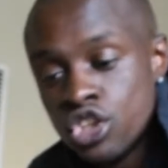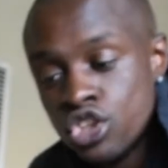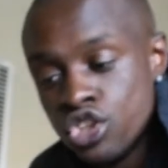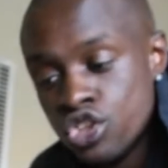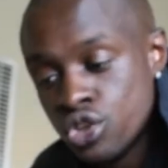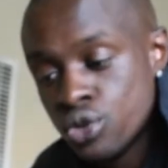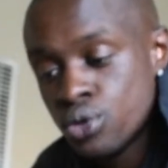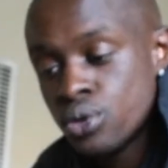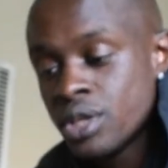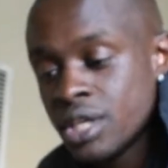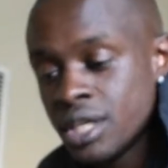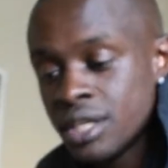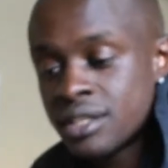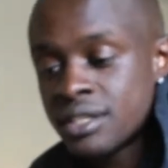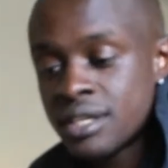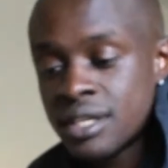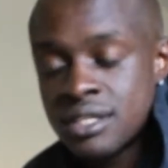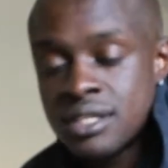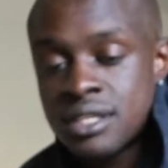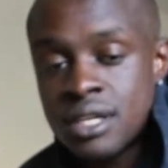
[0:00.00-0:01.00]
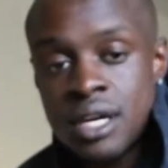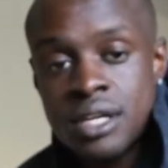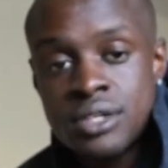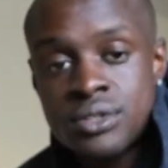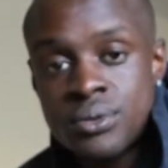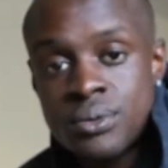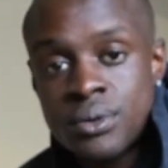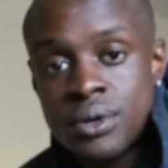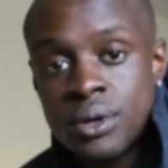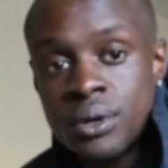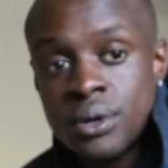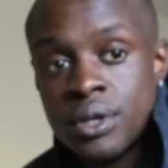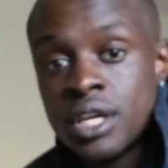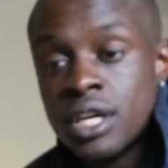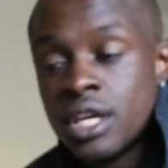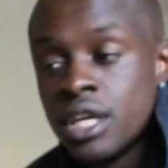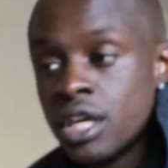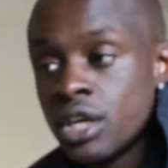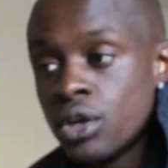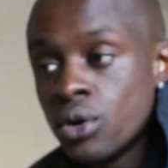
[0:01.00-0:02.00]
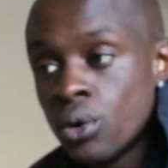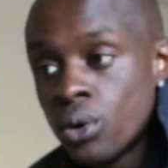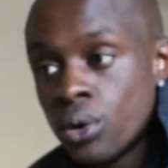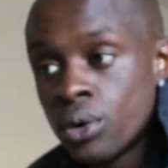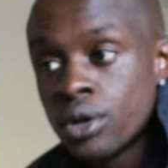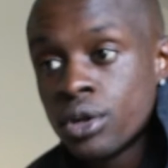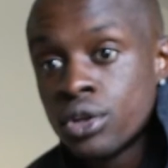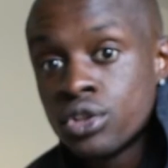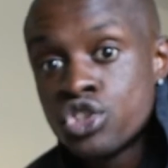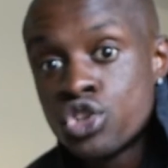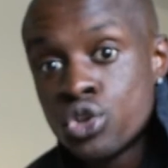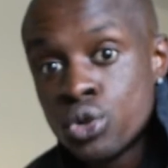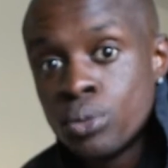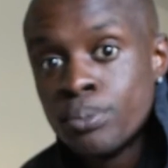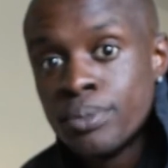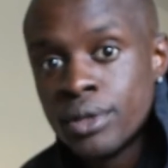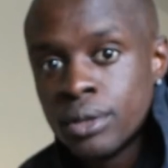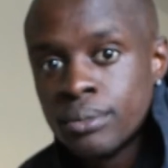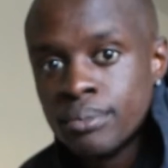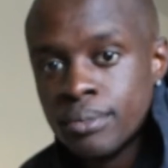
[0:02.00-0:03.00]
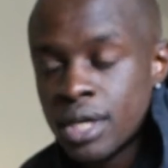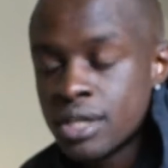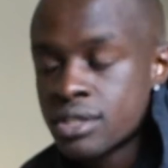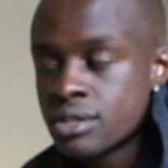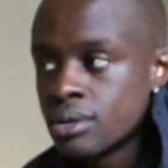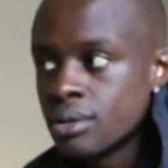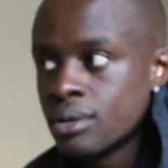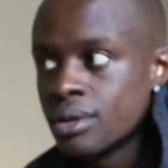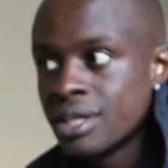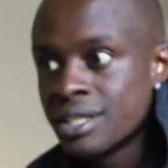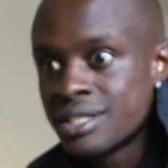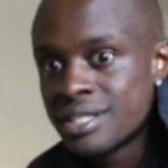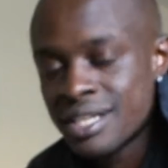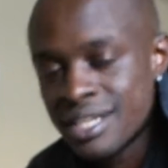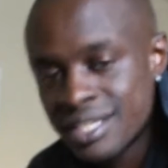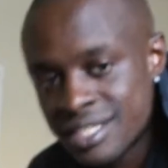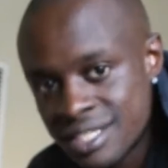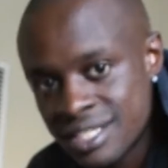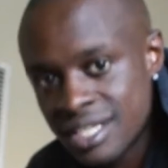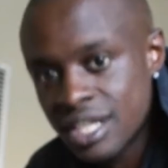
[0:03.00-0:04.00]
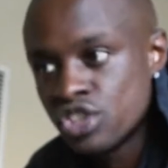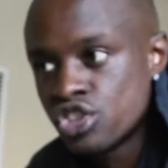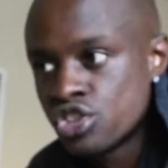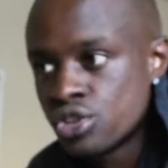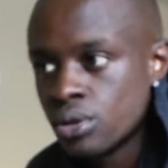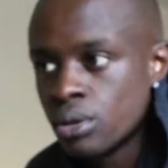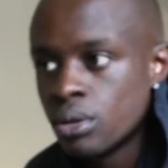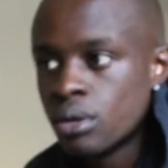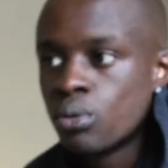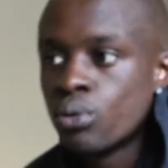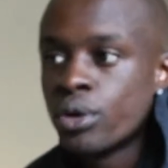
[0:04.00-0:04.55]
you need testosterone in order to build muscle. It's essential.